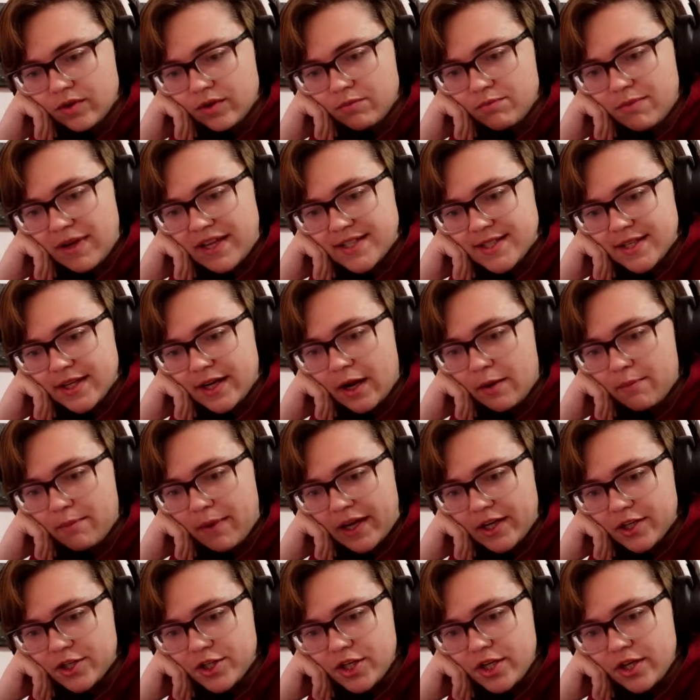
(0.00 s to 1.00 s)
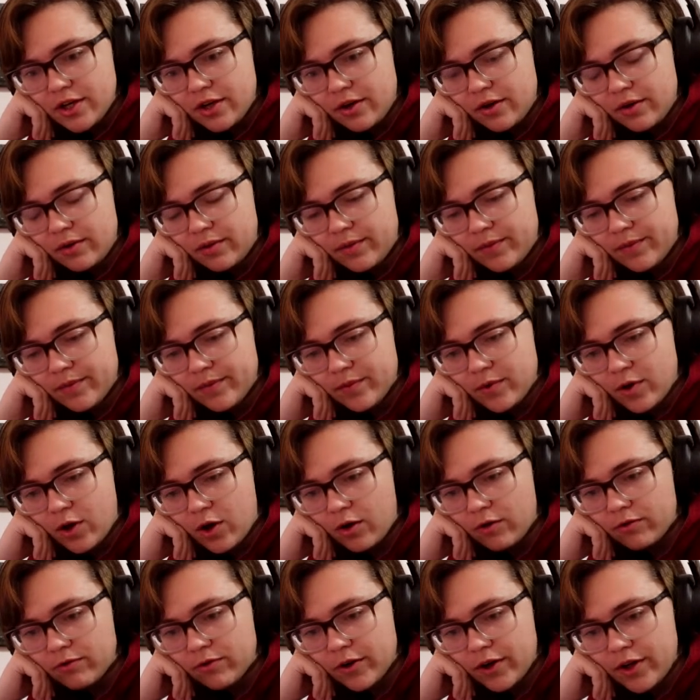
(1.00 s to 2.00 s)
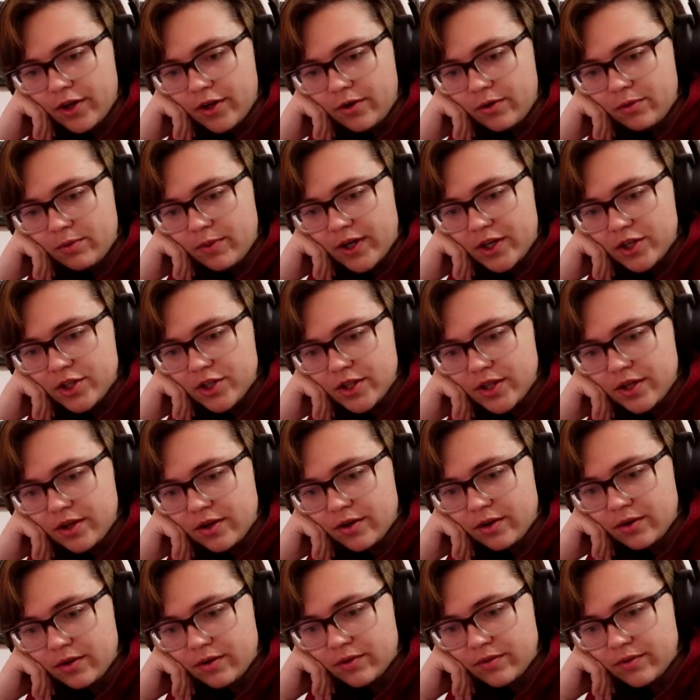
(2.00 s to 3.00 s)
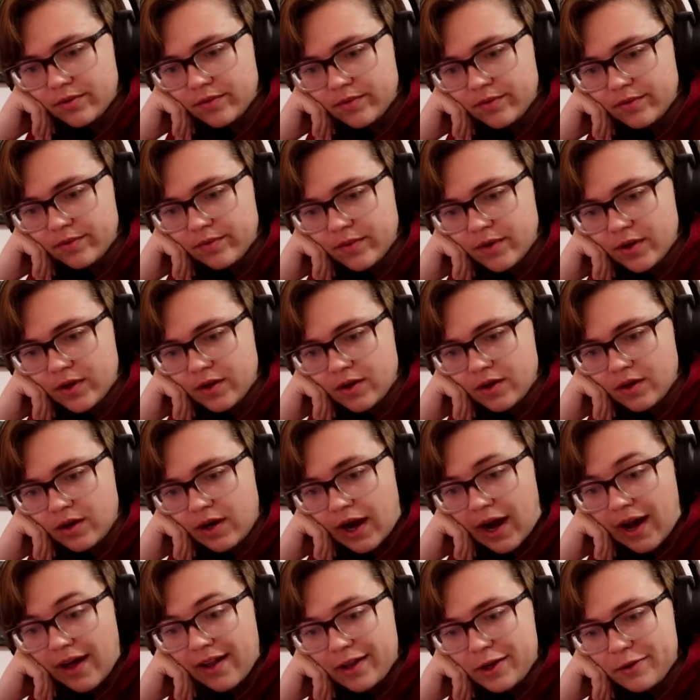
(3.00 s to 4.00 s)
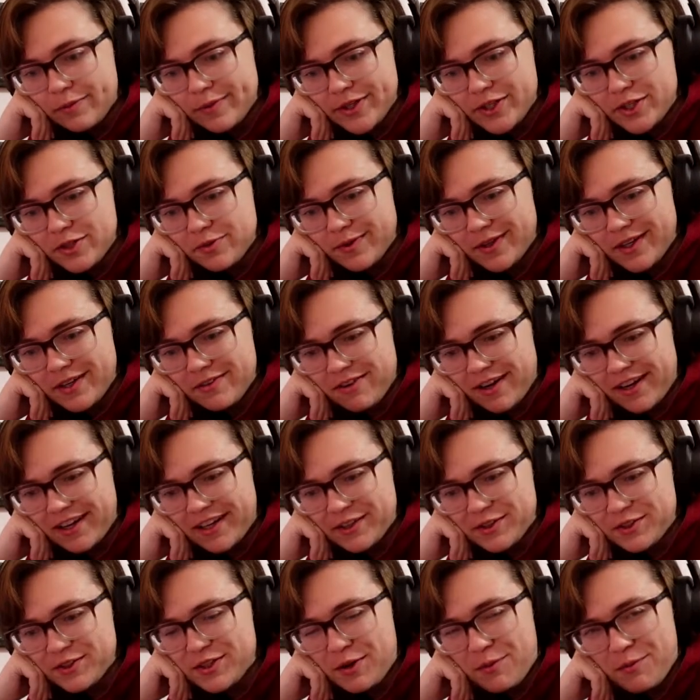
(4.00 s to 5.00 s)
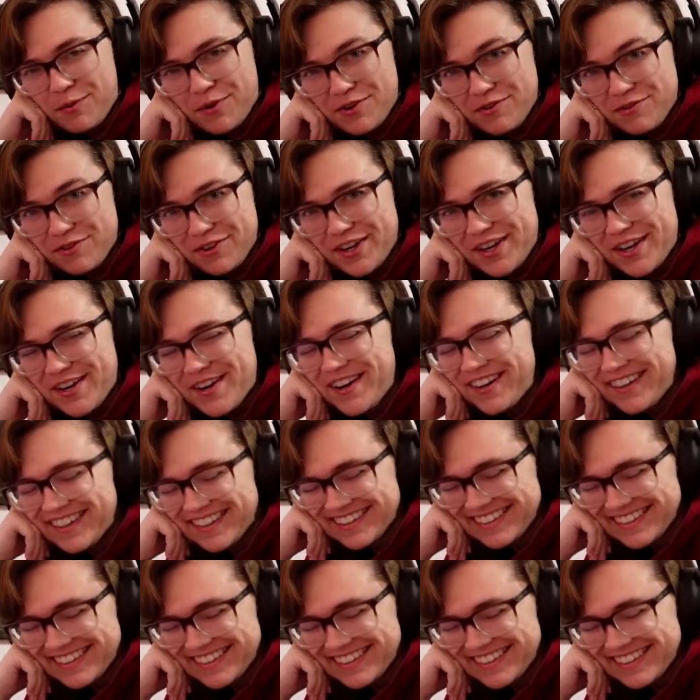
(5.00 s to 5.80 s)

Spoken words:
Mess It Up by Gio. All For You by Gio. Alec Benjamin, If I Killed Someone For You.